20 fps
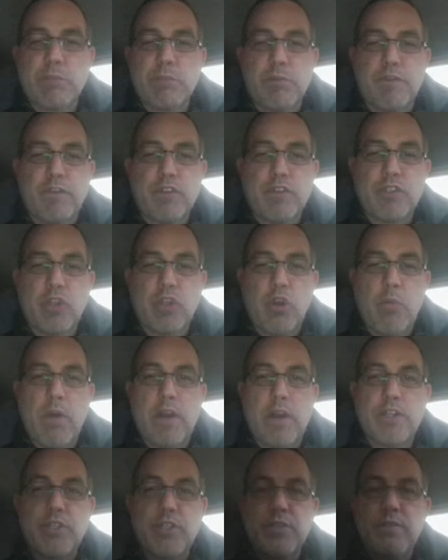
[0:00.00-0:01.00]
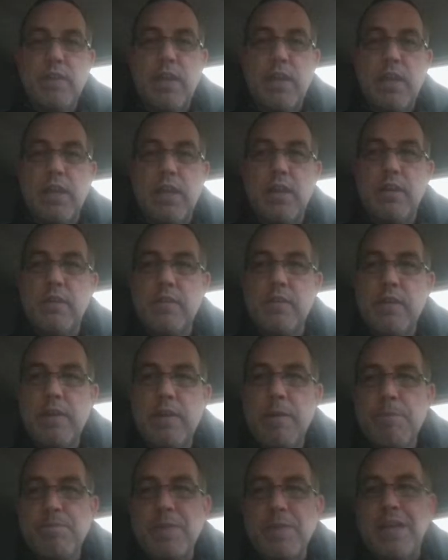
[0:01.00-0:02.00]
for so much. And
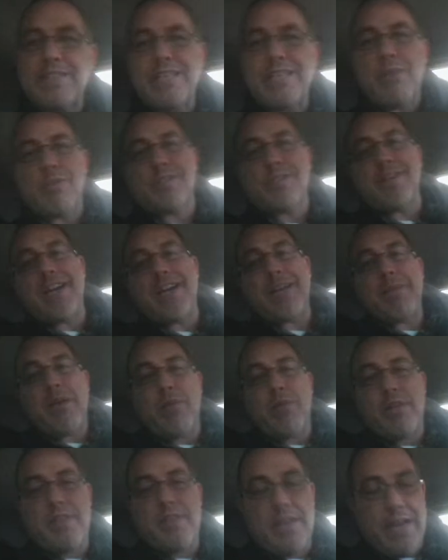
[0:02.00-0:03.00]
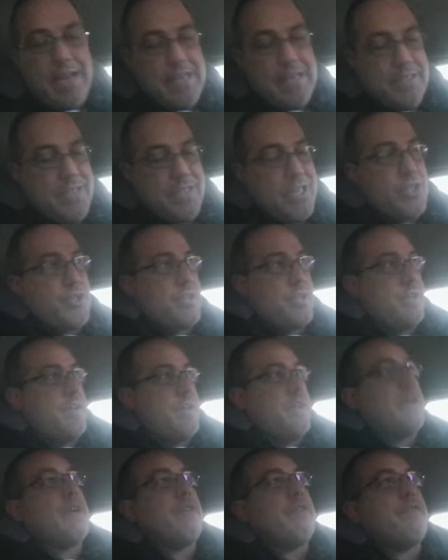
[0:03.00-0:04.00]
as I was talking about with the ionization
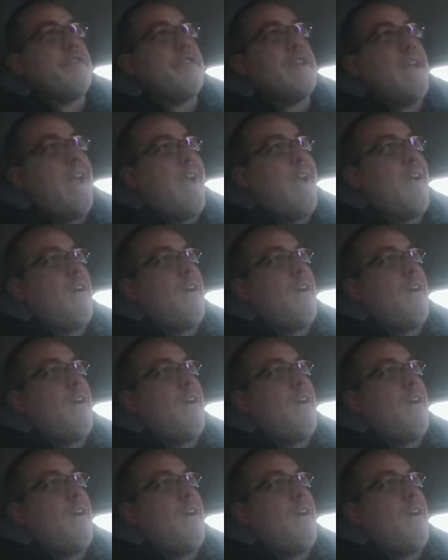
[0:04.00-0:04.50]
of the air